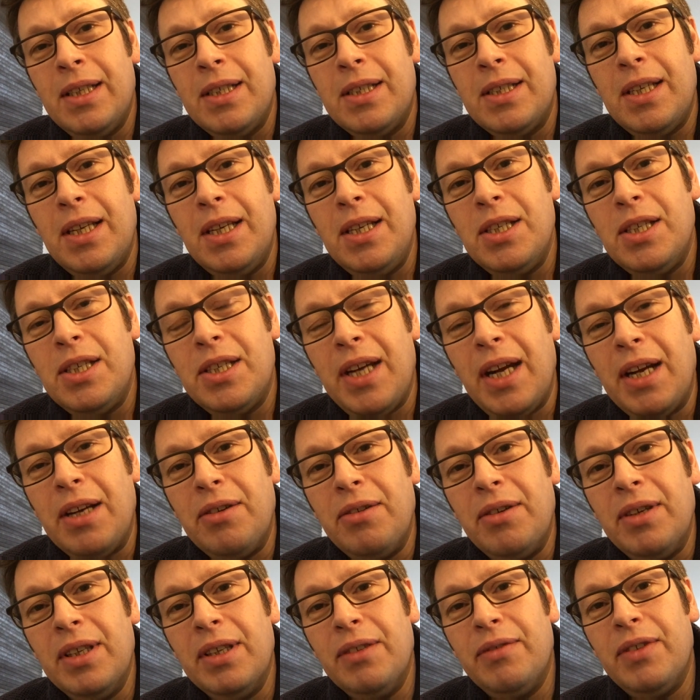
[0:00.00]
since
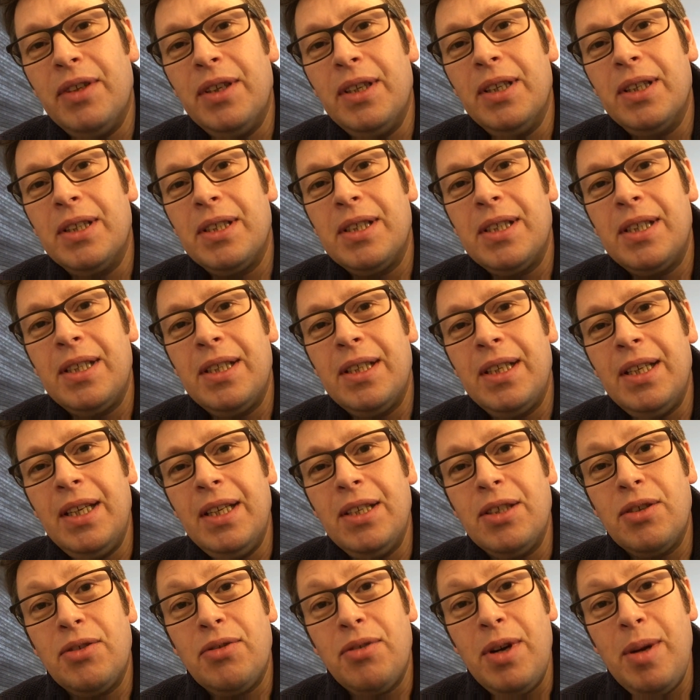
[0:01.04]
January the 1st
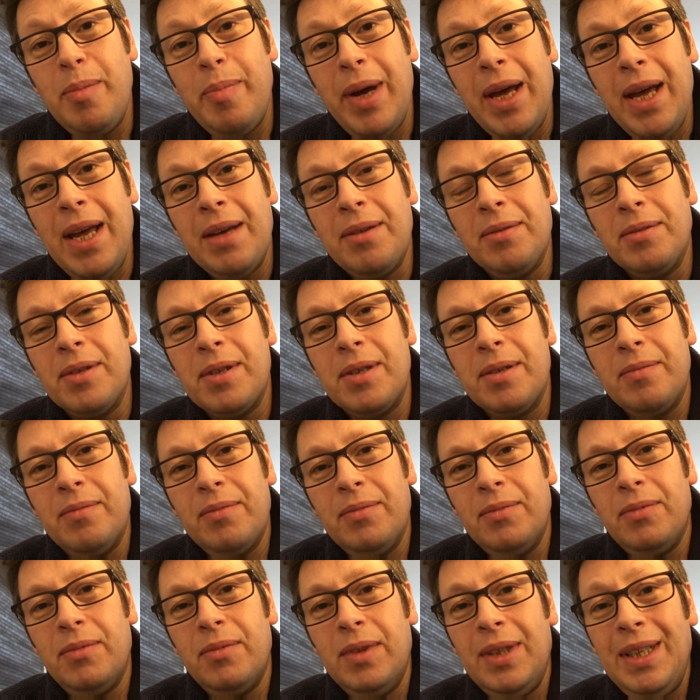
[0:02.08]
is £3.
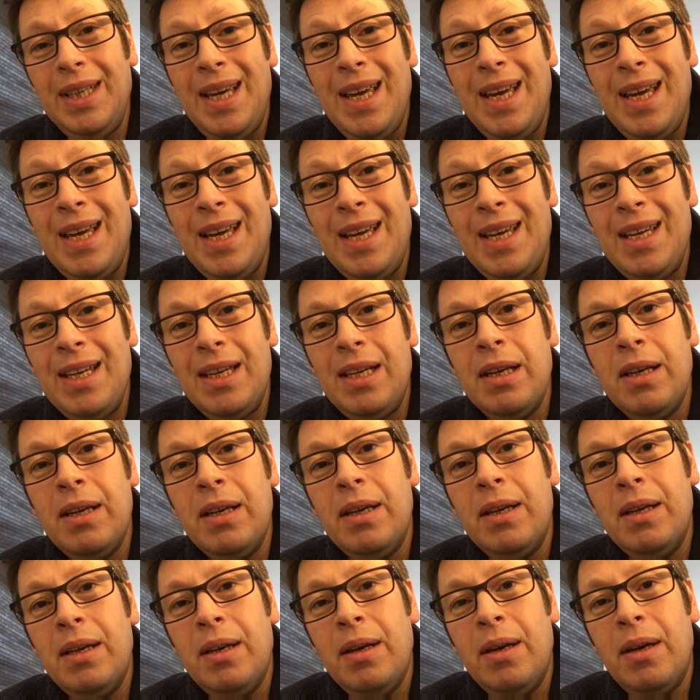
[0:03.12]
Yay.
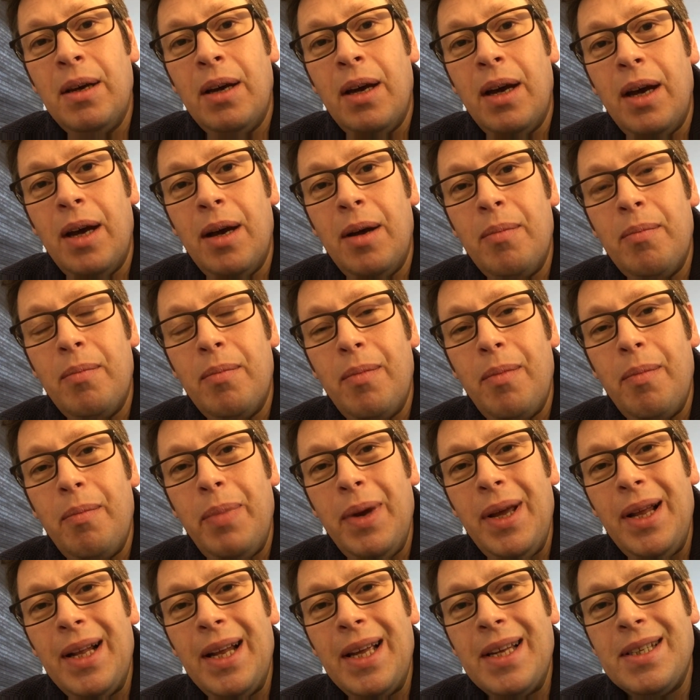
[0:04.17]

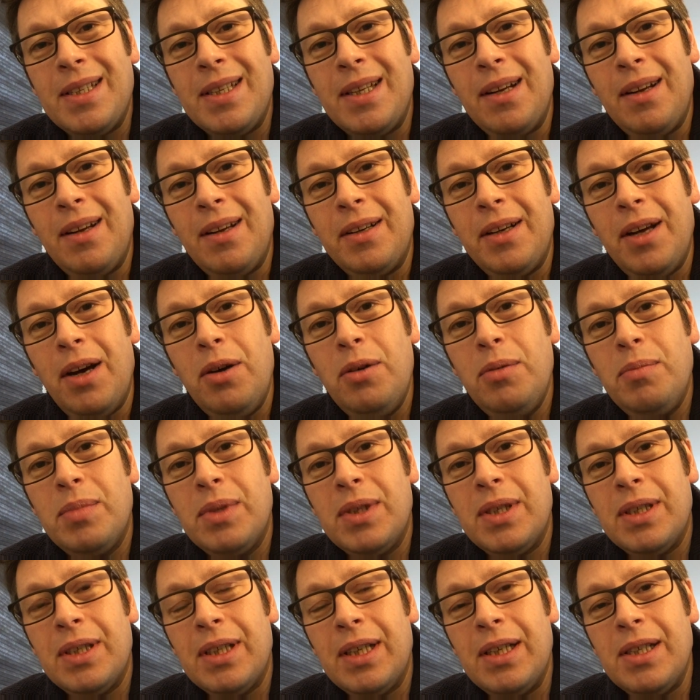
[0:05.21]
Bit less than I'd
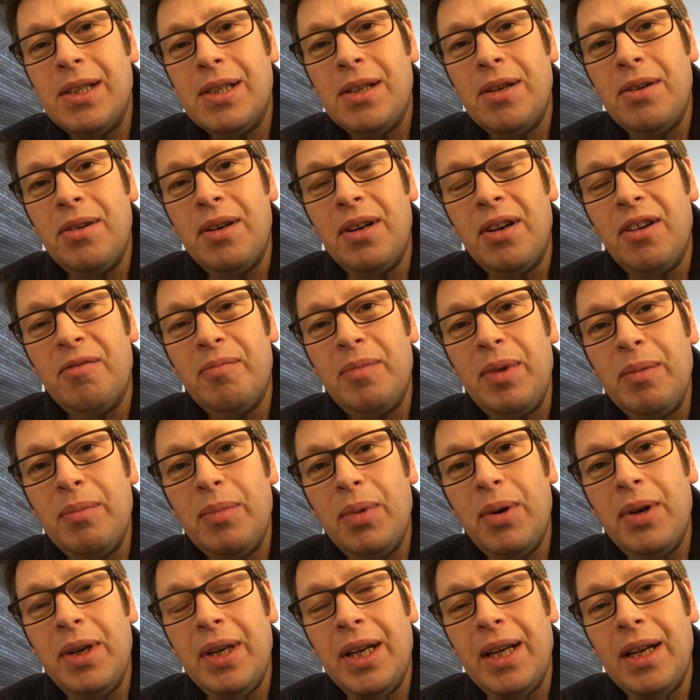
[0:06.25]
hoped, considering I've been
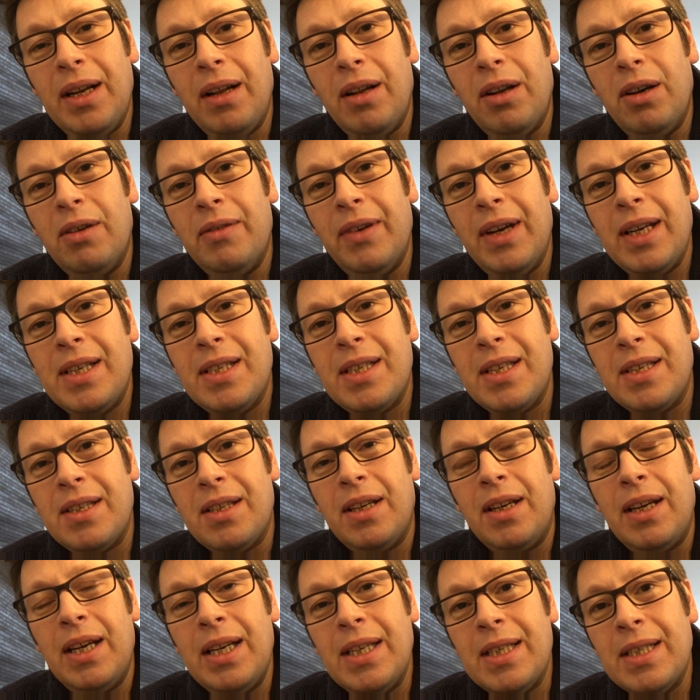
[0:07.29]
putting in a lot of
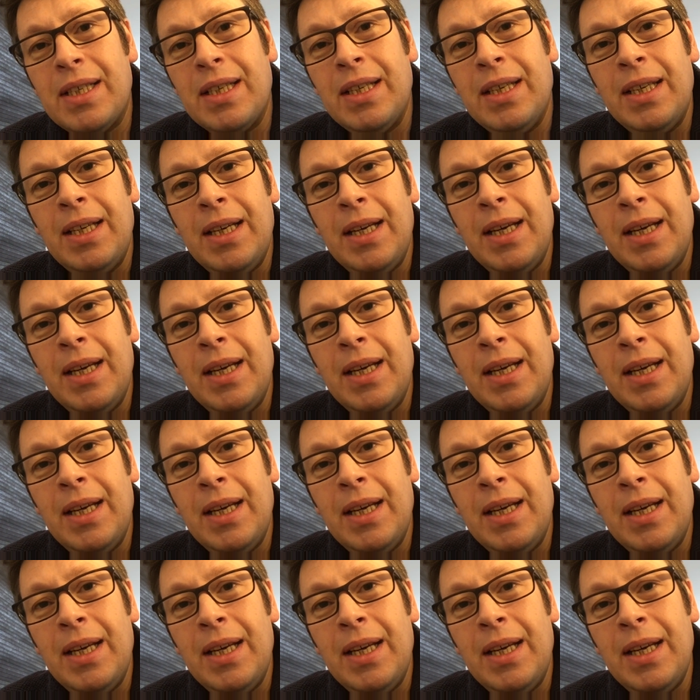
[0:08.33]
exercise.